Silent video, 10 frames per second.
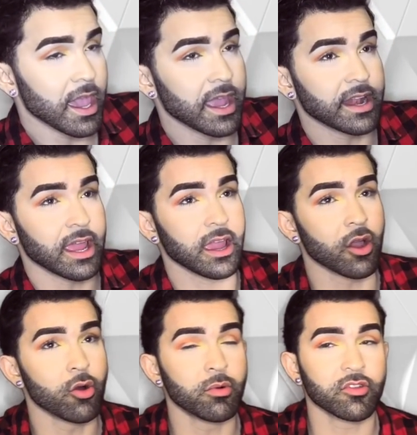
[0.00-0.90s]
And I
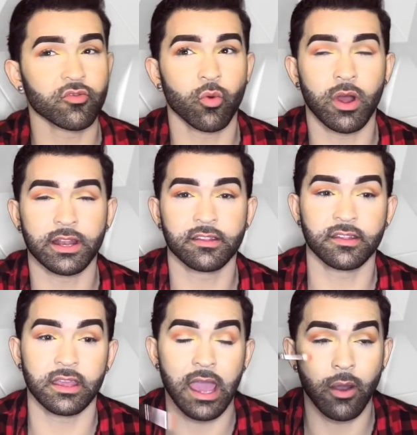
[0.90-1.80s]
almost want to
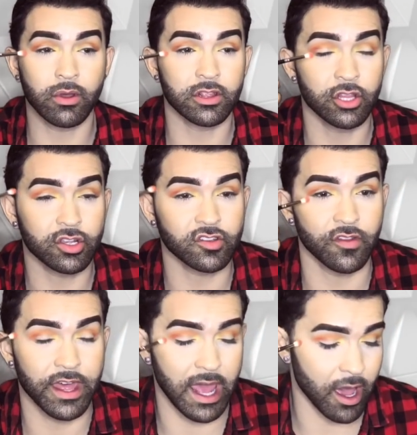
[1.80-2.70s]
see how it looks
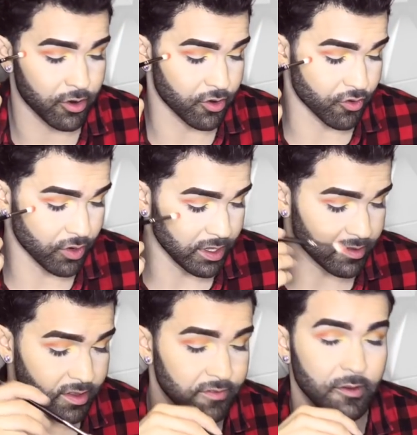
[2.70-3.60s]
on that outer
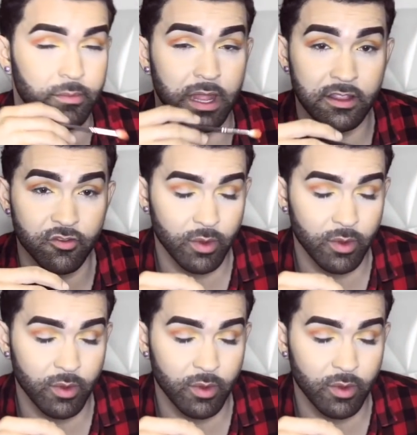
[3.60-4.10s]
crease, see if it blends